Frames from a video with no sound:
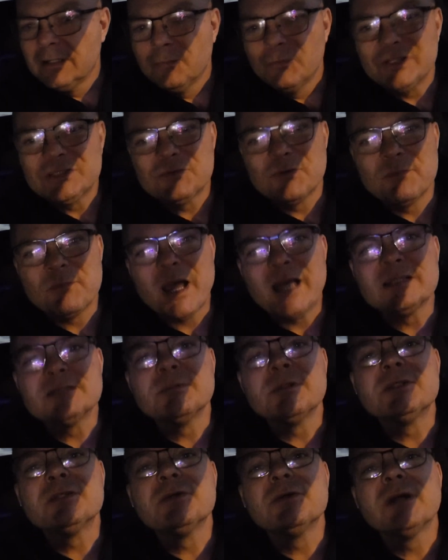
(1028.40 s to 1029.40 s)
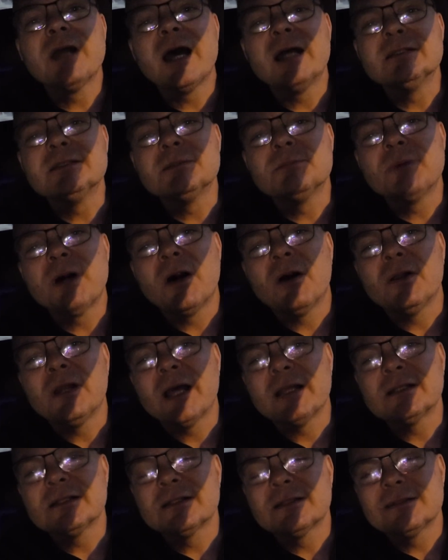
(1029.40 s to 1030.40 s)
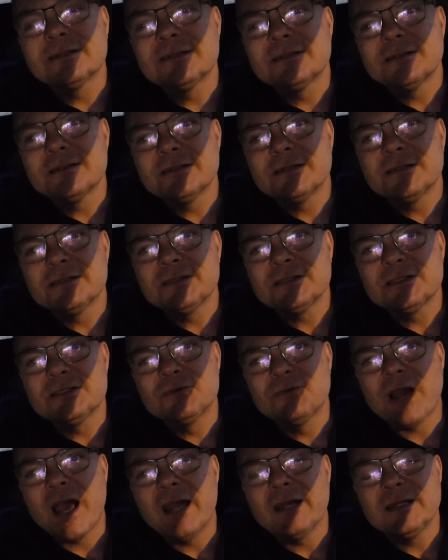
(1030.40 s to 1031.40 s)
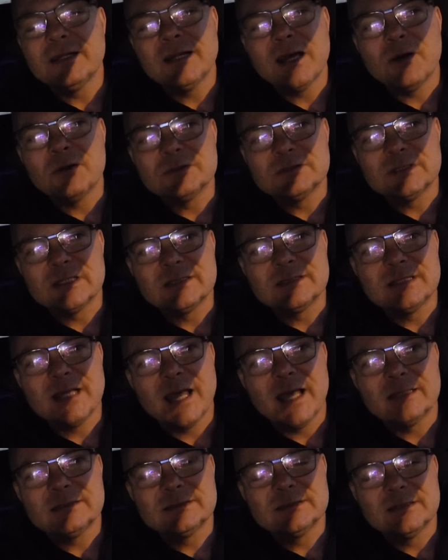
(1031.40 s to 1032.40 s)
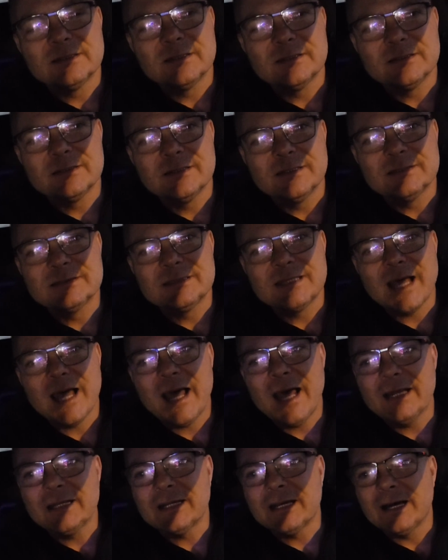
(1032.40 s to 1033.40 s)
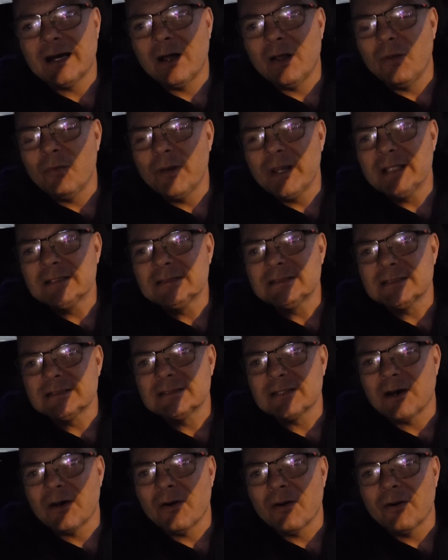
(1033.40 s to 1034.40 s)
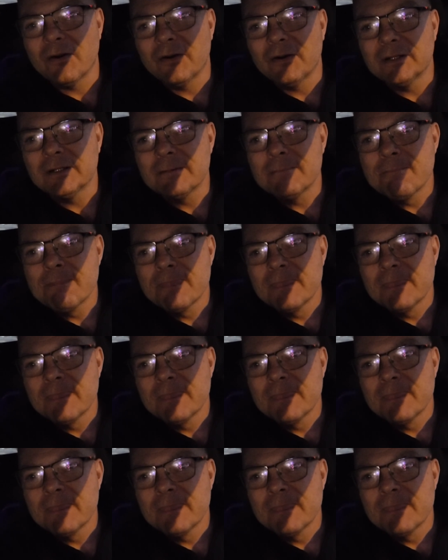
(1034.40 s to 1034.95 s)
Which reminds me too, guys, about like just grinding out success. It's not always as hard.